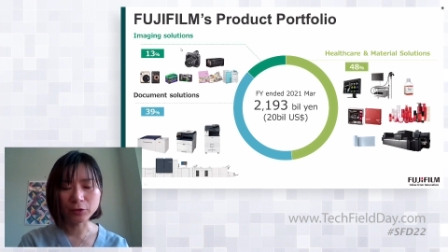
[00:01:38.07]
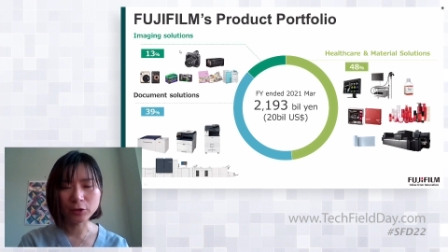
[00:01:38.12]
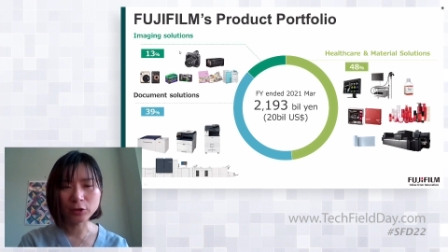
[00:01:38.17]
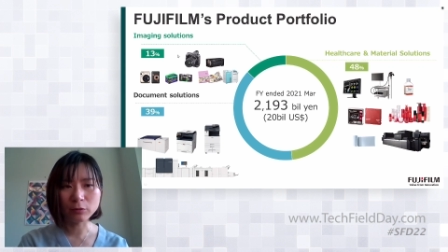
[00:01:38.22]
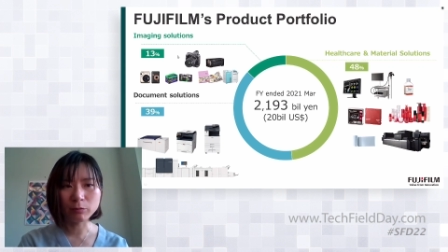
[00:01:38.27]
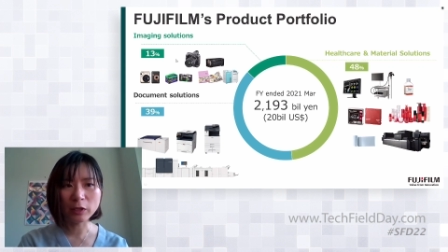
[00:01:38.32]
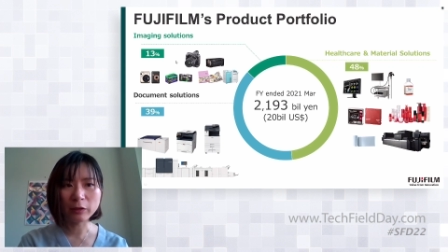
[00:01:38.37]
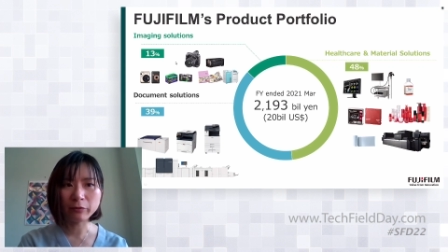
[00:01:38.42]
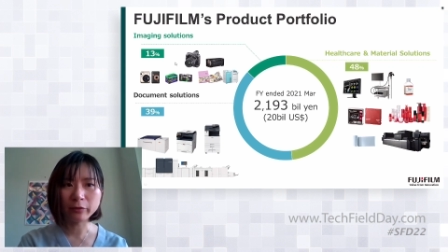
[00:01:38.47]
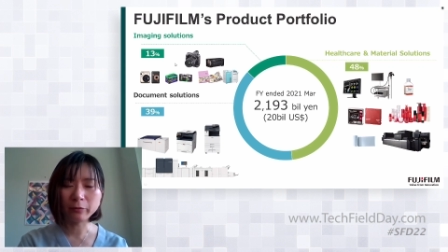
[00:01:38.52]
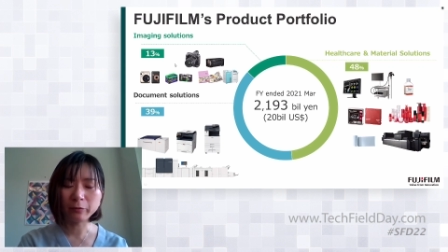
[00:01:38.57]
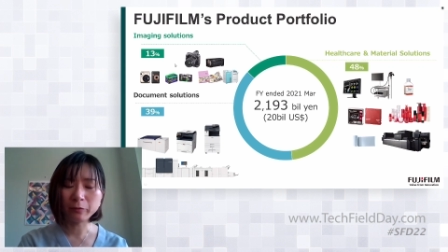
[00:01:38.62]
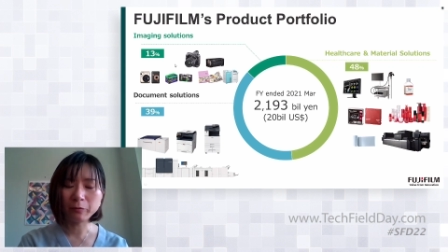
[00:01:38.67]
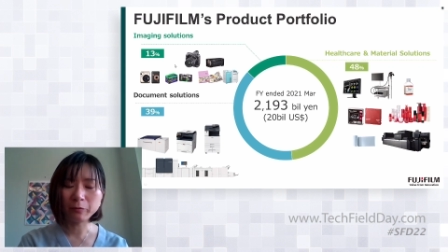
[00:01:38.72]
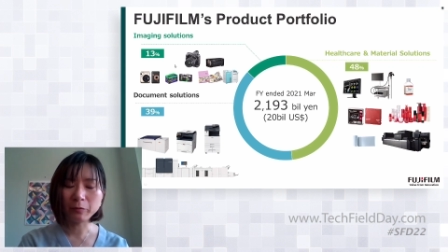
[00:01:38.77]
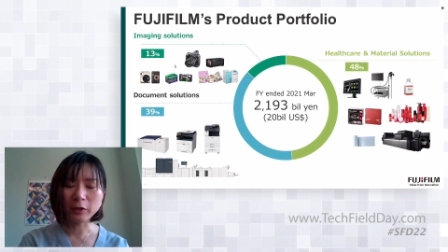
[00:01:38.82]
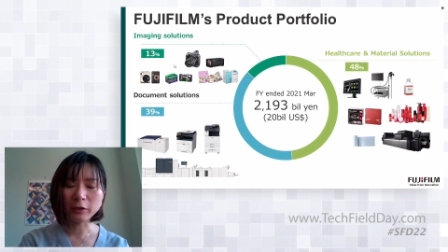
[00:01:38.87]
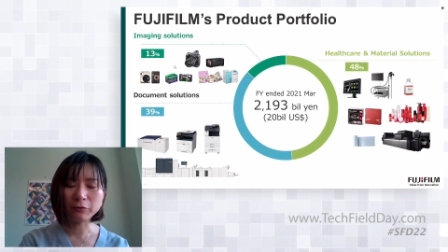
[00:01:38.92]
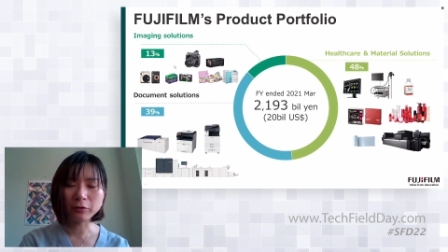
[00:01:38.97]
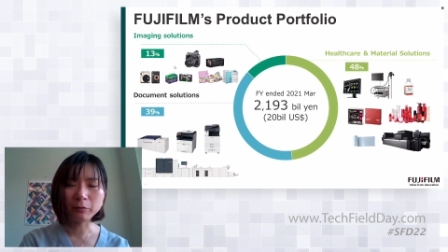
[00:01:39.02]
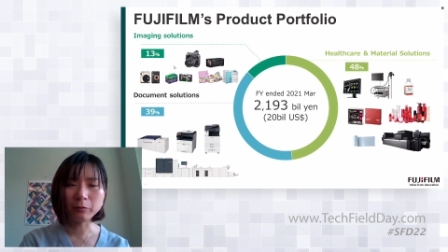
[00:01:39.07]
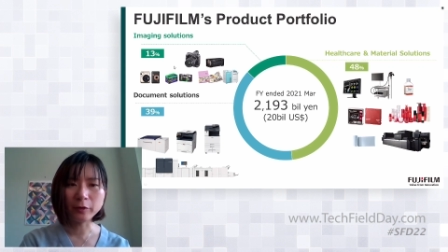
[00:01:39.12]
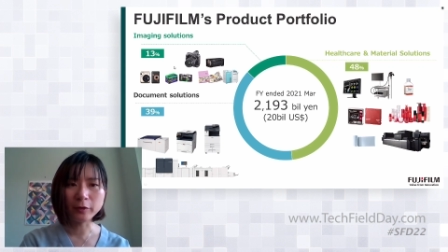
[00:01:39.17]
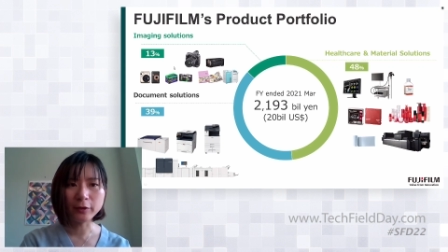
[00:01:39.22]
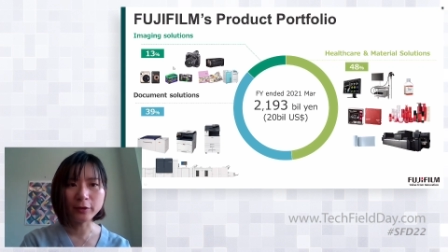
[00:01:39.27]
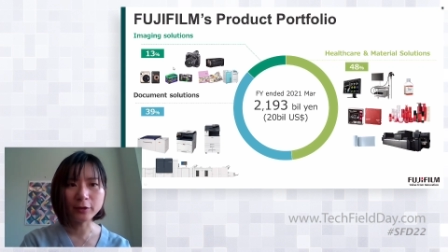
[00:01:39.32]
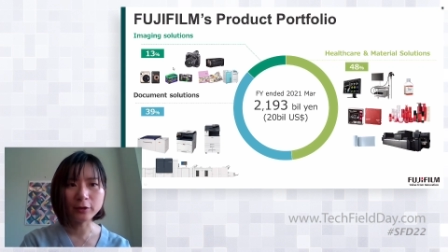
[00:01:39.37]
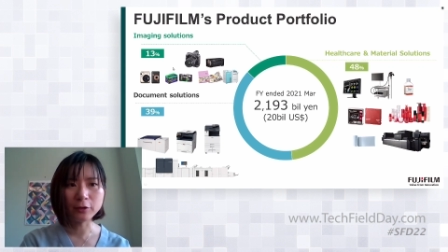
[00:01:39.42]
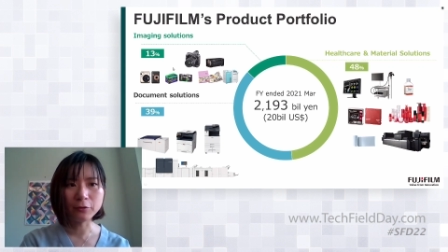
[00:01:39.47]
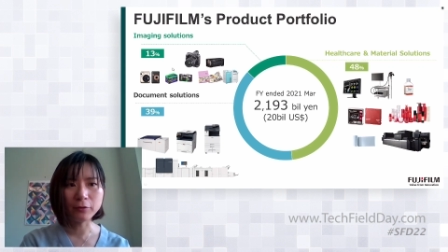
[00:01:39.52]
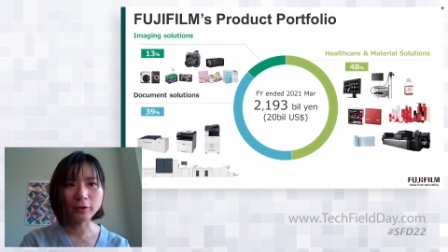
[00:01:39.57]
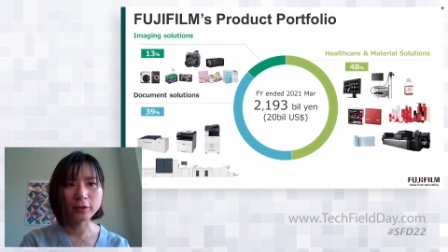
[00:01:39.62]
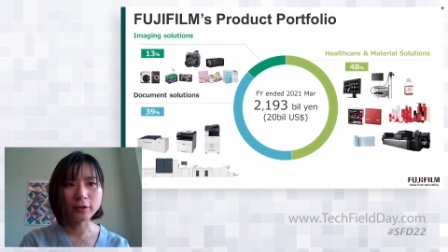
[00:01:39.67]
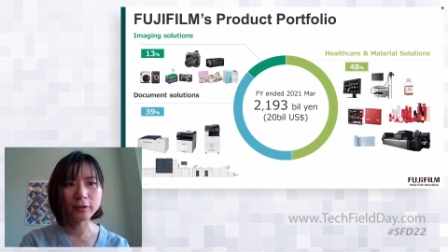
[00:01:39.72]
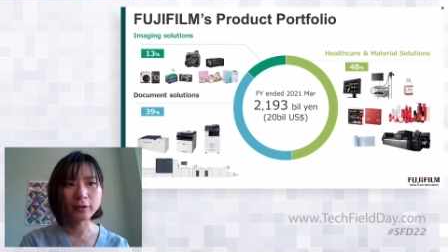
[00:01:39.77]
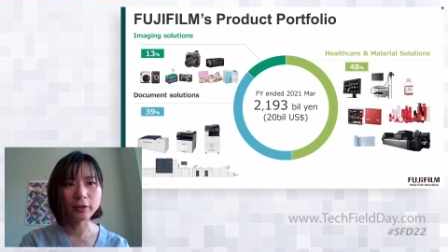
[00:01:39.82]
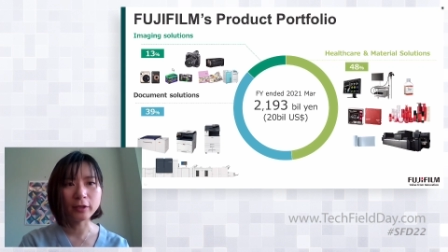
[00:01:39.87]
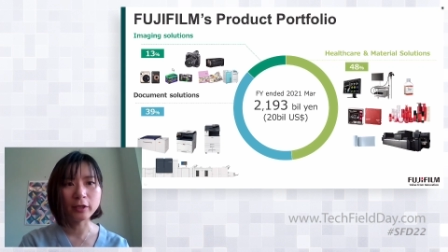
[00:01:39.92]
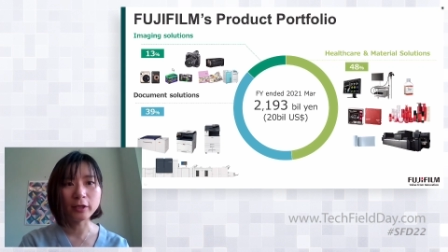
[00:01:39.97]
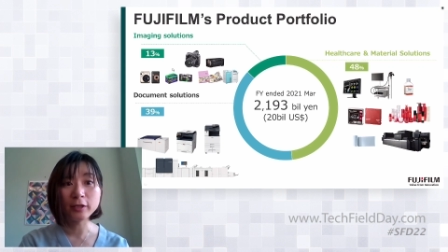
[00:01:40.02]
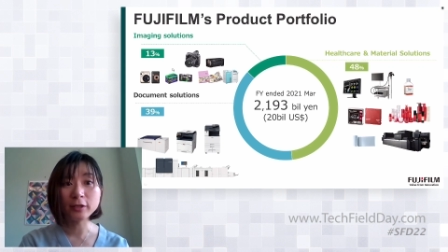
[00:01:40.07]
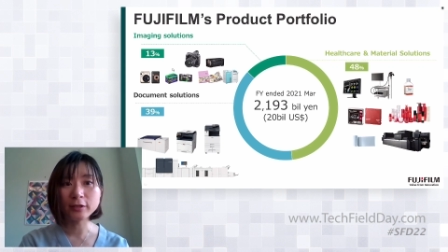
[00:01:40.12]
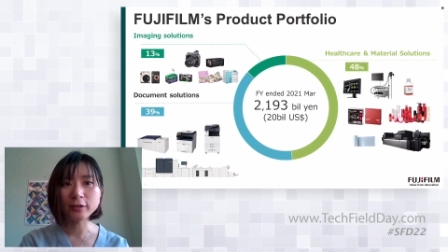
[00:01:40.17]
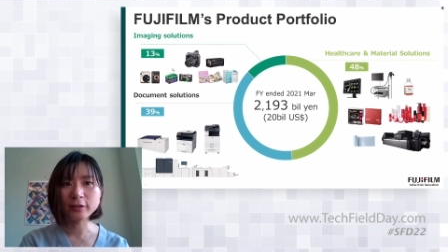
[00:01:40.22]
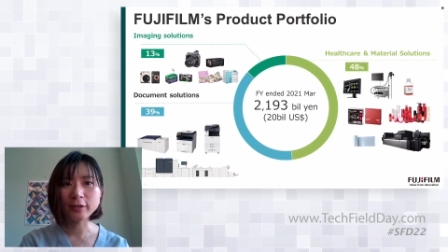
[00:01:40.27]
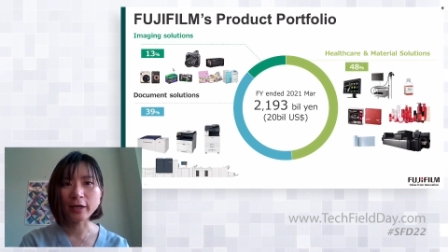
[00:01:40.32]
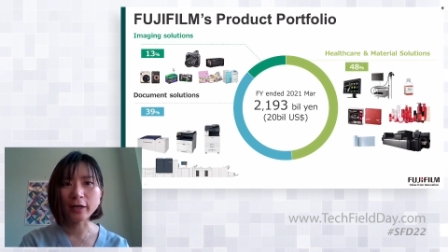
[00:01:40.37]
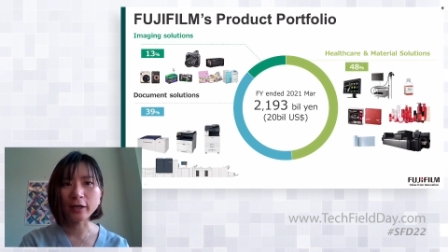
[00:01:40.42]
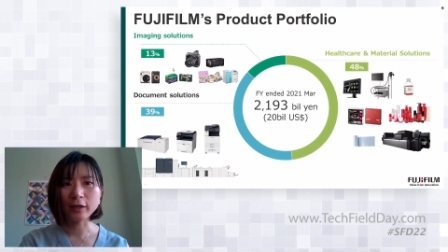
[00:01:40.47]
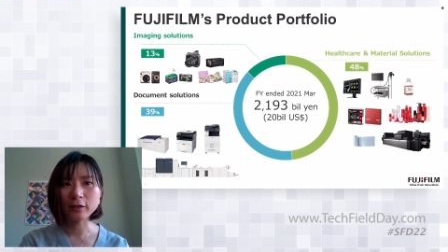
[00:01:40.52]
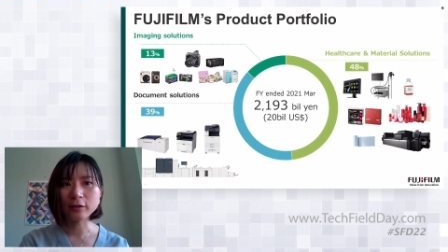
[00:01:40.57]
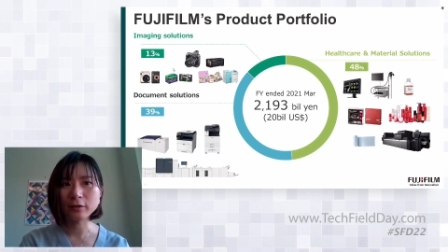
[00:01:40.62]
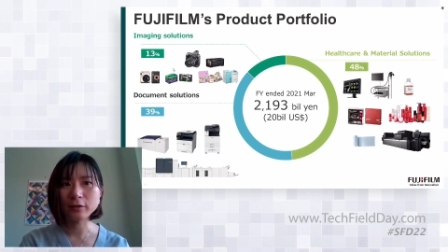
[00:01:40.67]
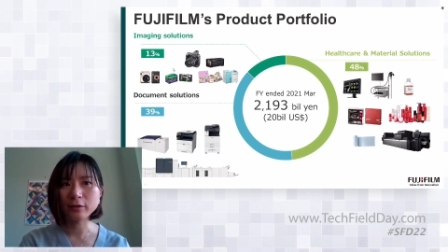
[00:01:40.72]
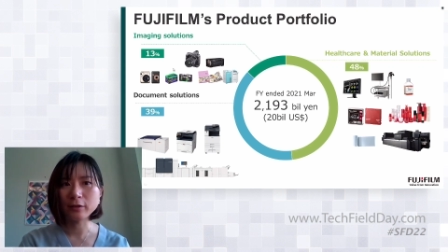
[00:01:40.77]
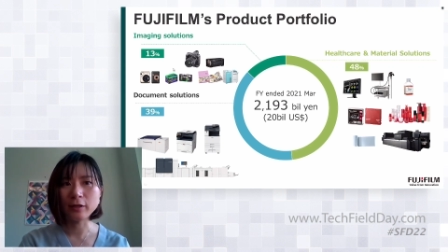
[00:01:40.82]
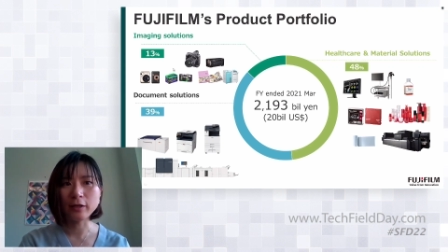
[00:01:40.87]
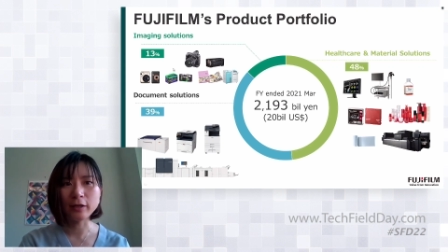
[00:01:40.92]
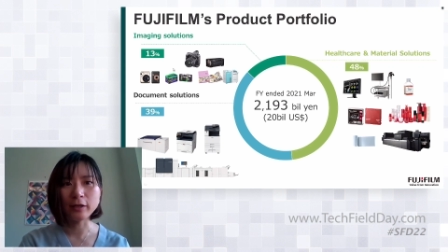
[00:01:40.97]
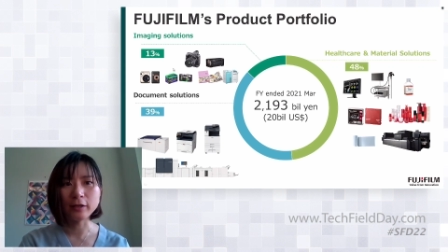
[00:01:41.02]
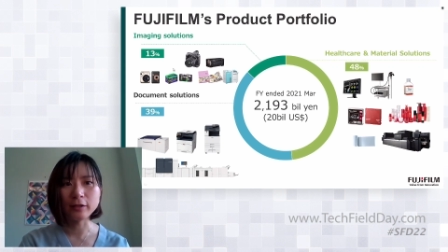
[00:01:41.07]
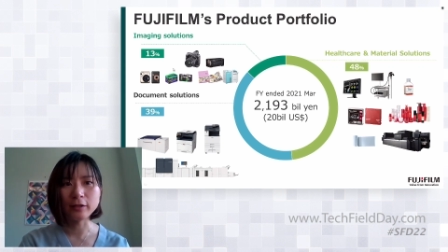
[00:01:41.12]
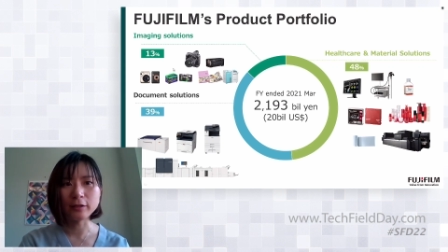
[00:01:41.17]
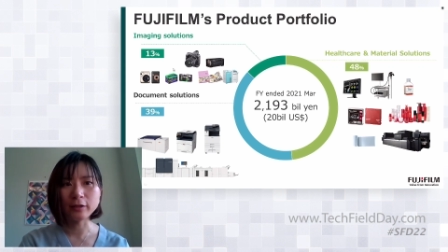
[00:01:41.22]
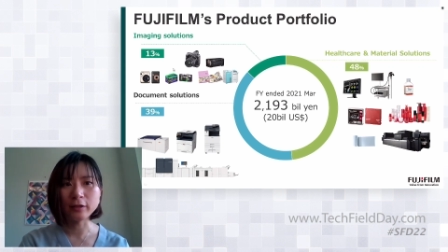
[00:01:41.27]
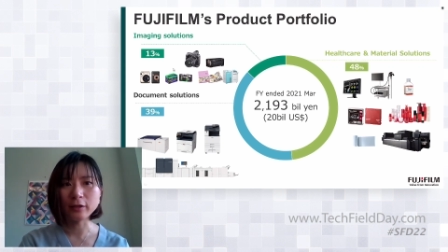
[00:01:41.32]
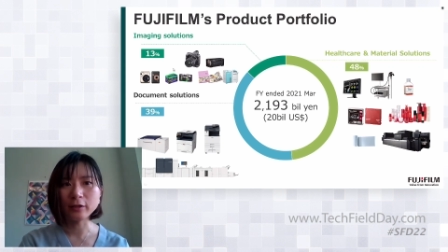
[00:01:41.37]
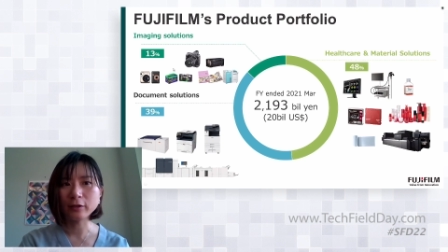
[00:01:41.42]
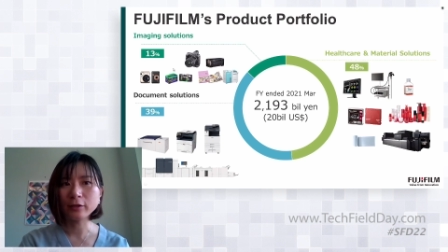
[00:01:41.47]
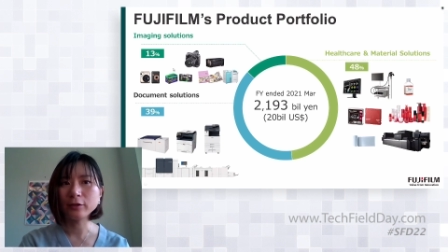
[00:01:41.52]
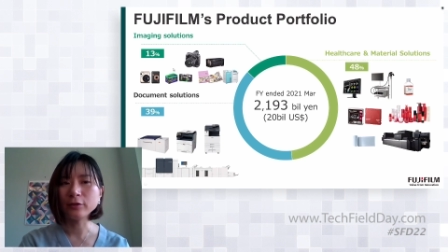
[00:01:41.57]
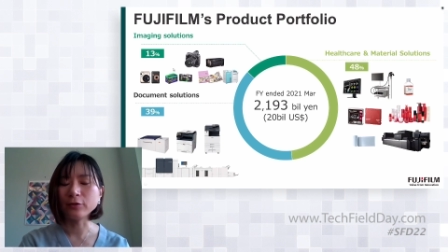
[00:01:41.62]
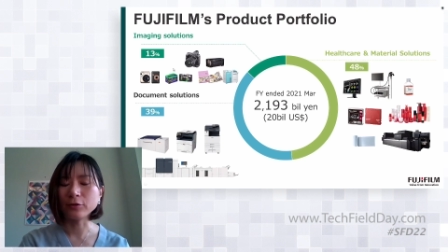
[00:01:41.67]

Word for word: which you may be familiar with uh, Instax and uh,